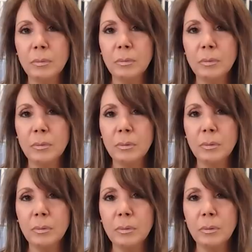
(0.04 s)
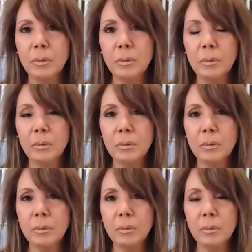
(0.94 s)

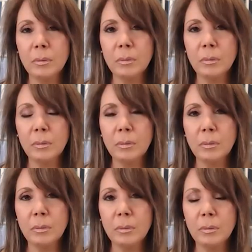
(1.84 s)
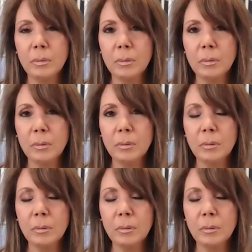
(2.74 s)
(not speaking)